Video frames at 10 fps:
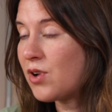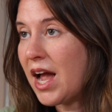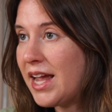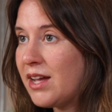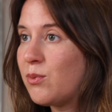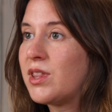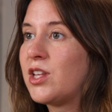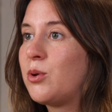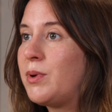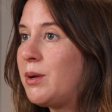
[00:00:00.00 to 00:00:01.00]
Try it with
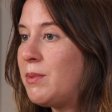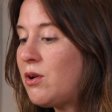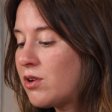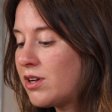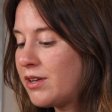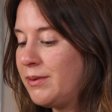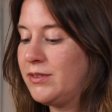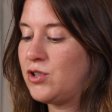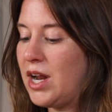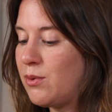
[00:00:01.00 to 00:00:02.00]
a little bit of milk.
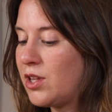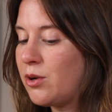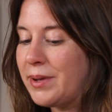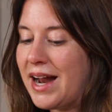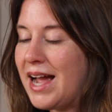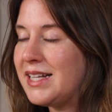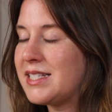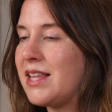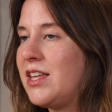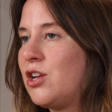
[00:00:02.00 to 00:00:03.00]
Try it with a little bit of
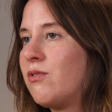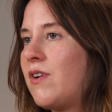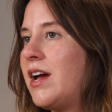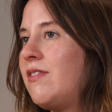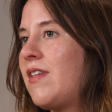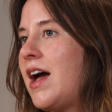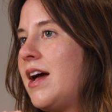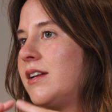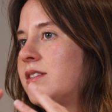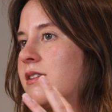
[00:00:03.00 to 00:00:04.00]
ice. I think you'll find
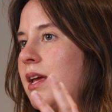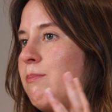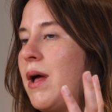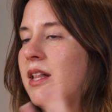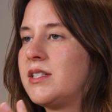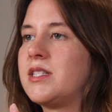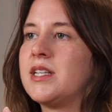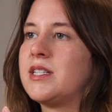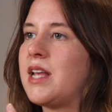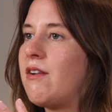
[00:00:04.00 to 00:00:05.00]
that it
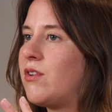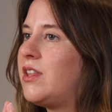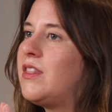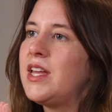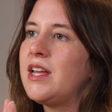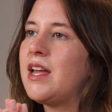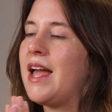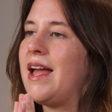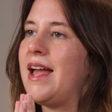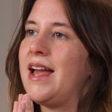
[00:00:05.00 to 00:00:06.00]
balances everything
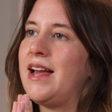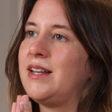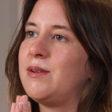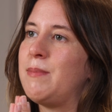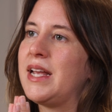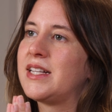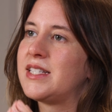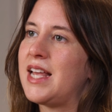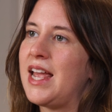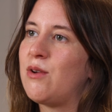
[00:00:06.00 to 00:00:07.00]
and
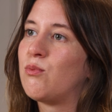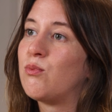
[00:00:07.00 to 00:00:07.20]
makes a